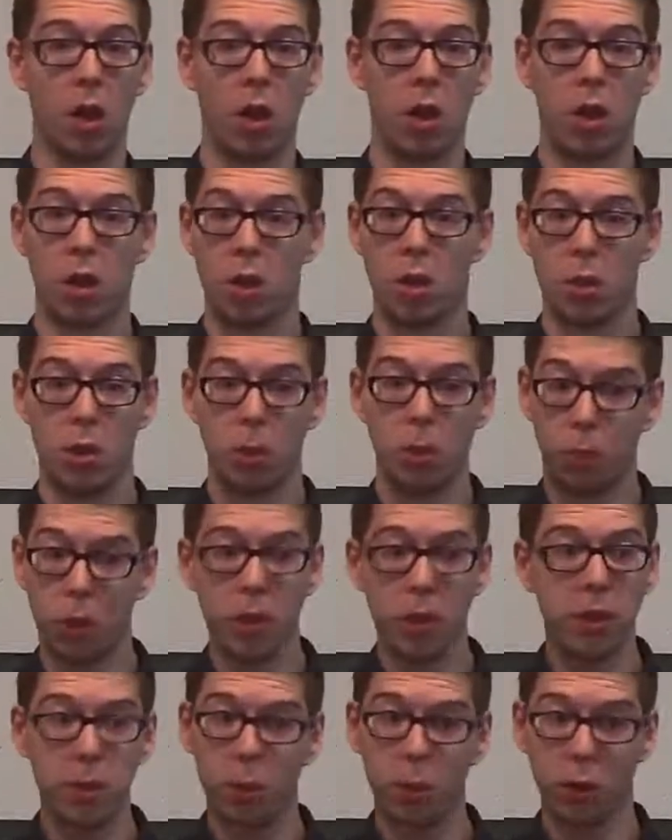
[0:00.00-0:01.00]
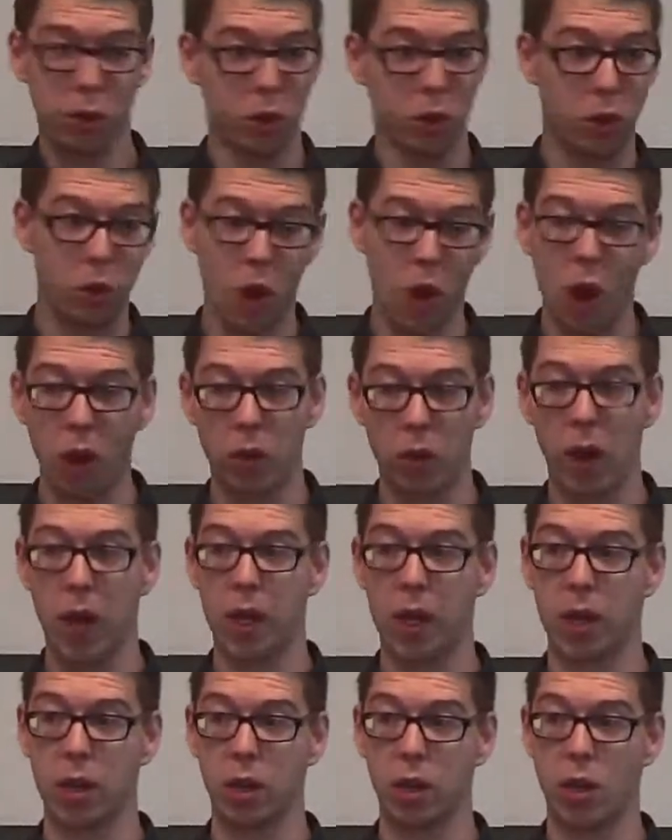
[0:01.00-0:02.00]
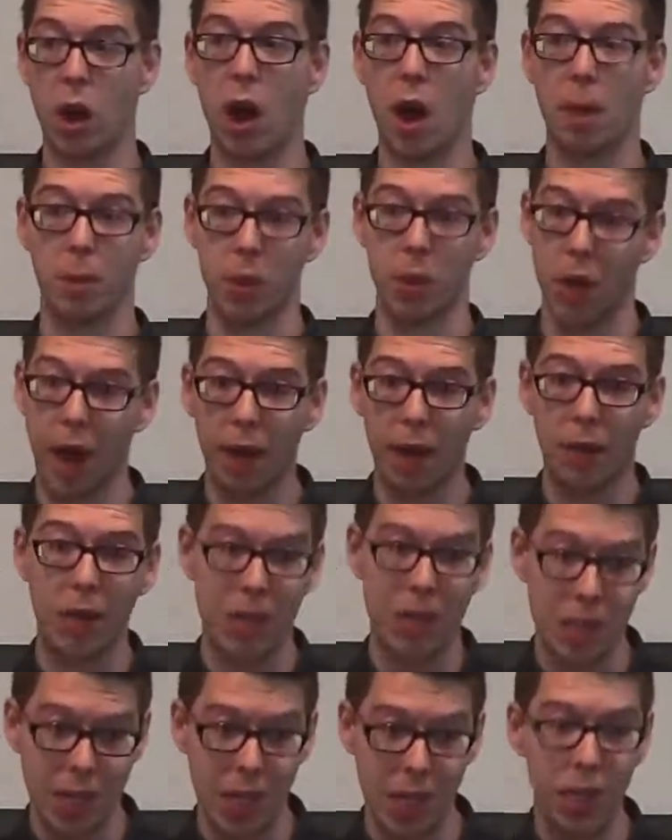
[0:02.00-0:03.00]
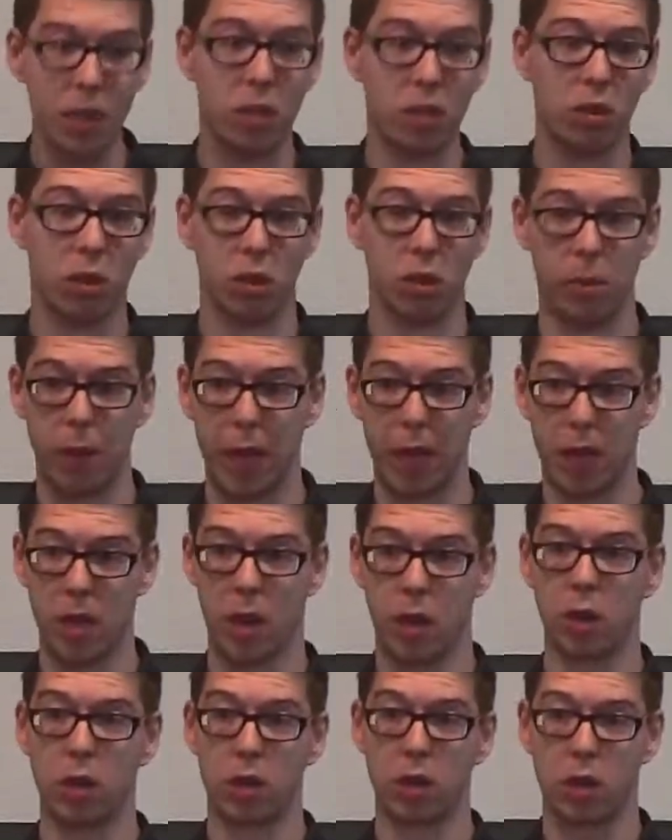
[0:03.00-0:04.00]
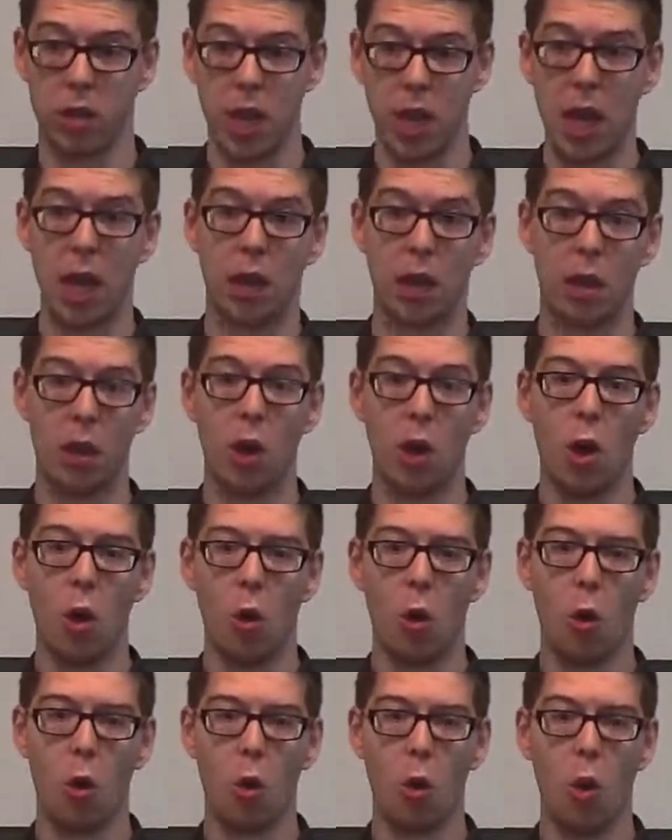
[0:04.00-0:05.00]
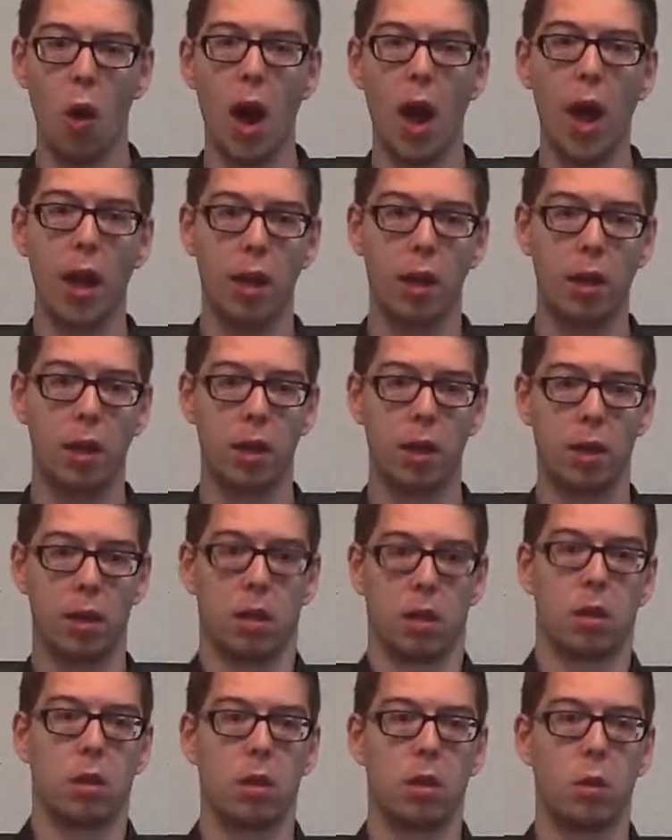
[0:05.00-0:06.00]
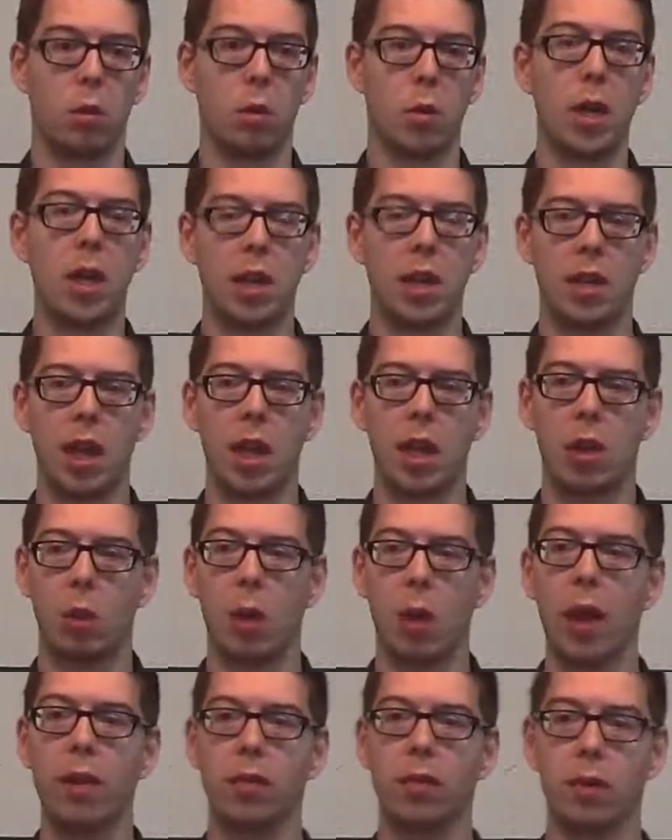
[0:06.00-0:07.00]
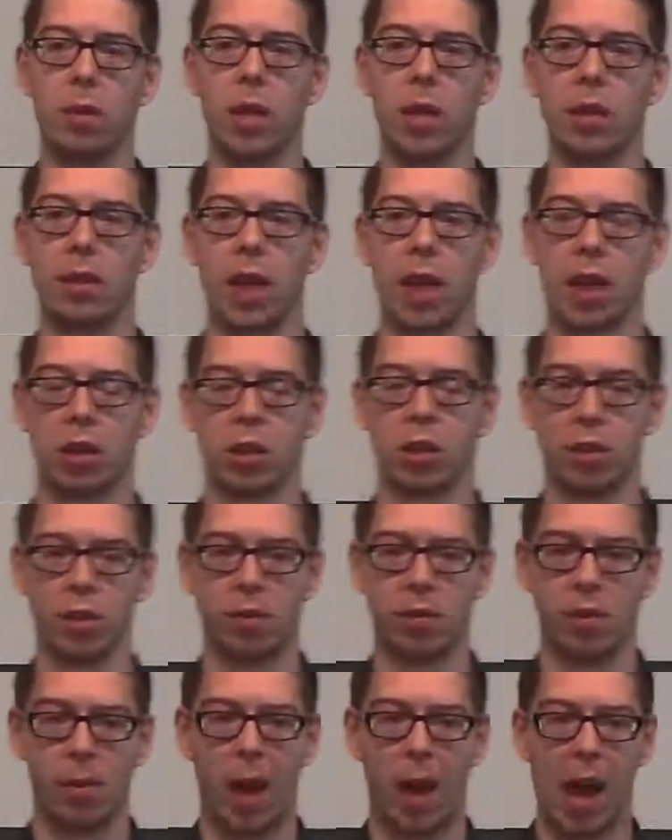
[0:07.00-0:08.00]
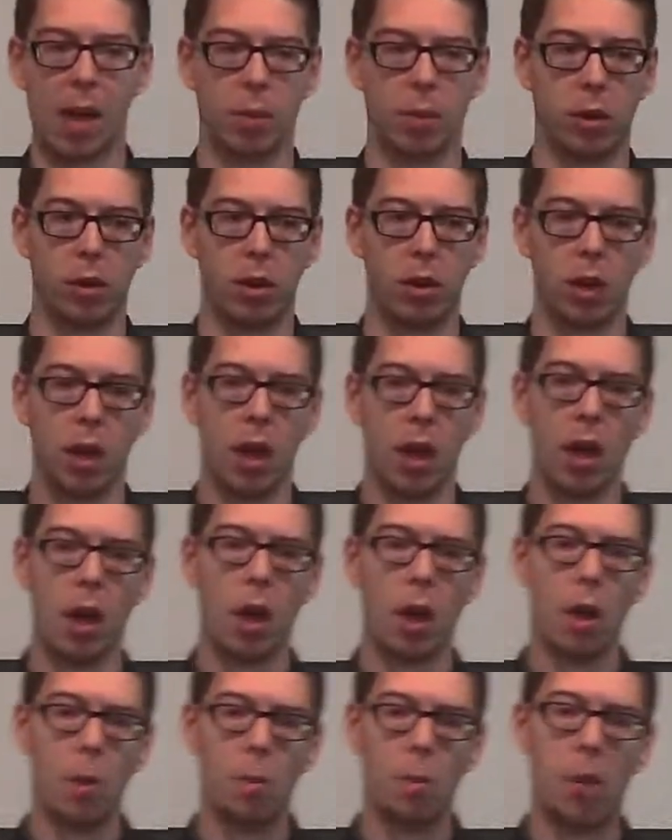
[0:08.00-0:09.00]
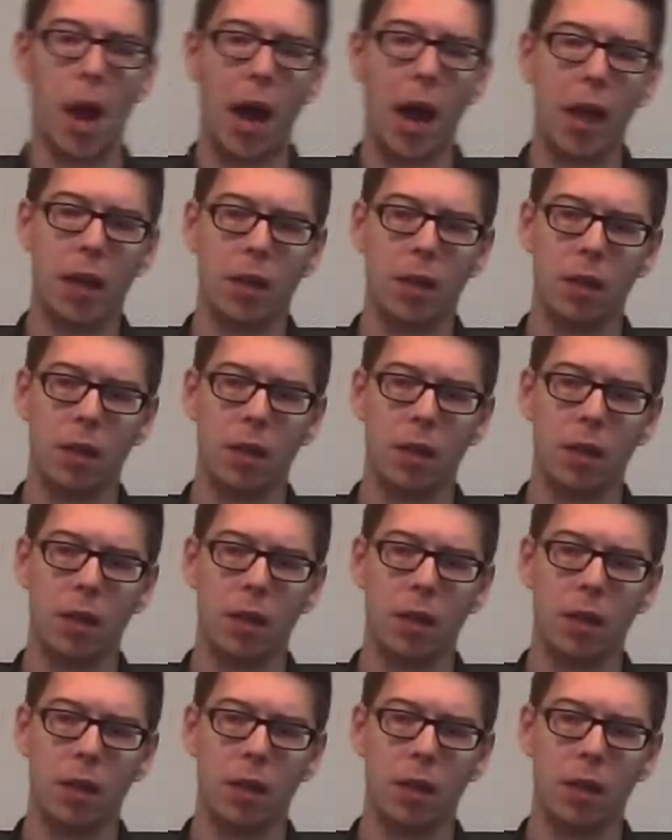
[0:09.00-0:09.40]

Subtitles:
the principles are not right at the top. You have to dig a little bit to understand what we can take away from these sections of the Bible. But